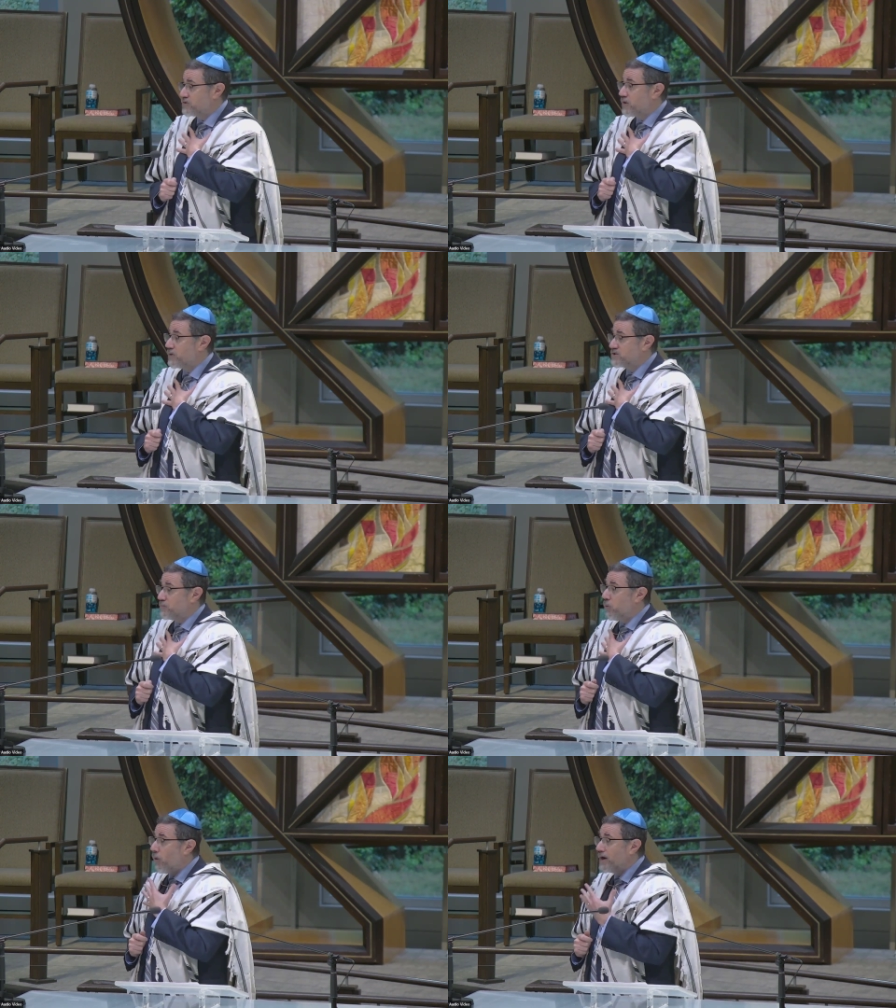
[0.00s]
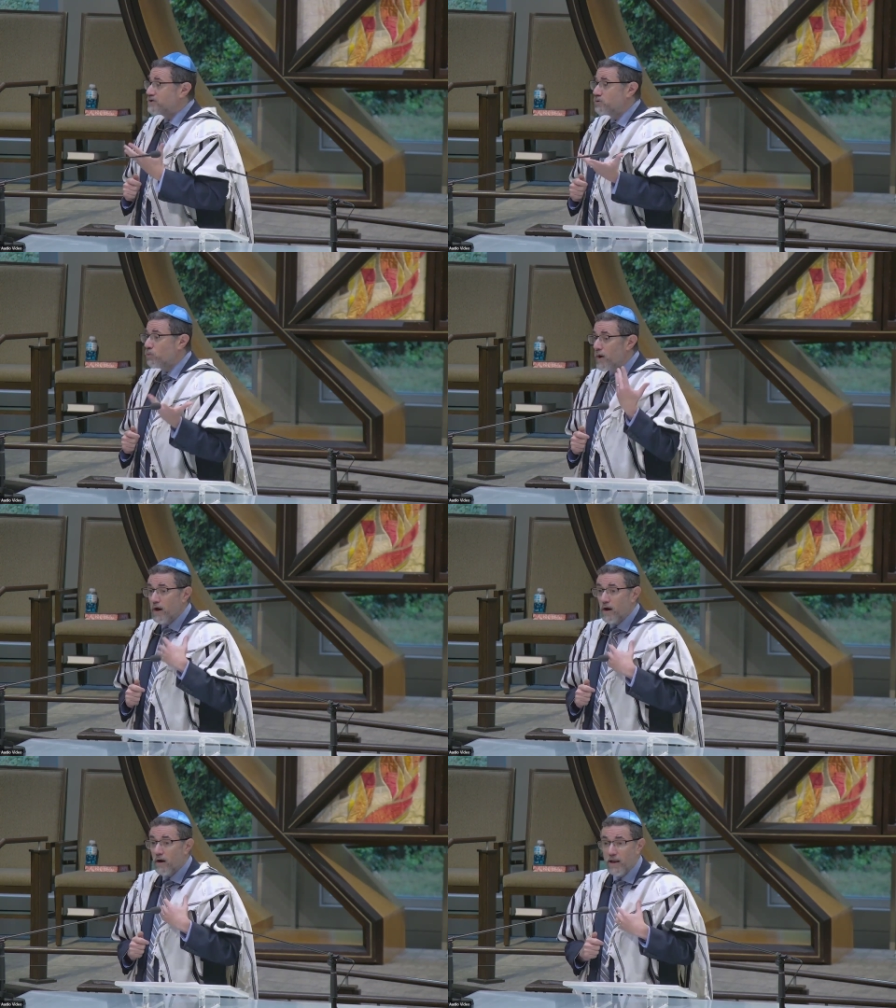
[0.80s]
So there was a point
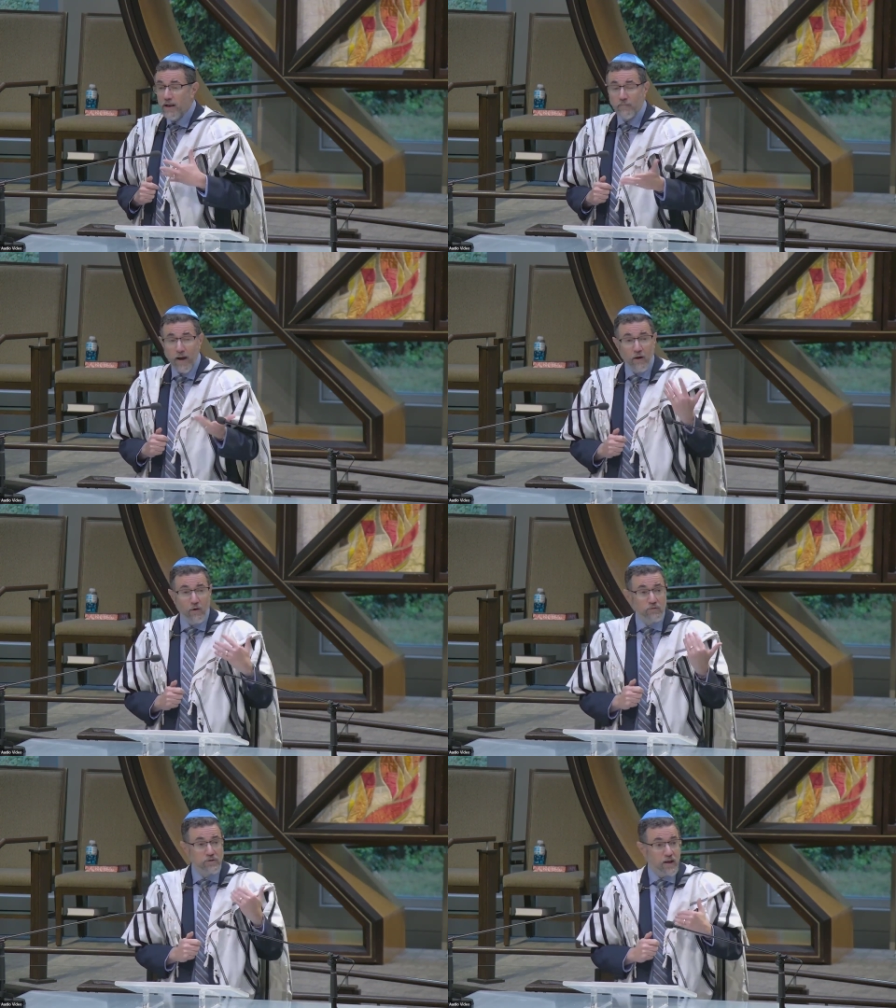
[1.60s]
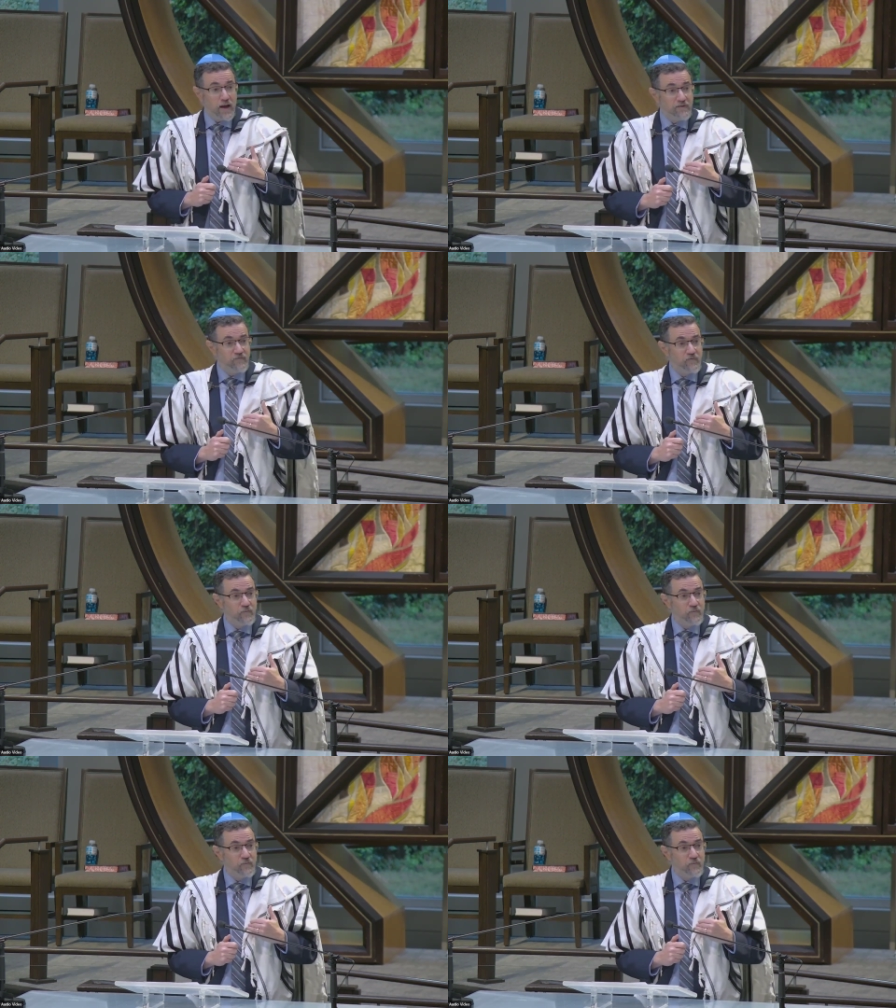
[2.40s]
where in my own life,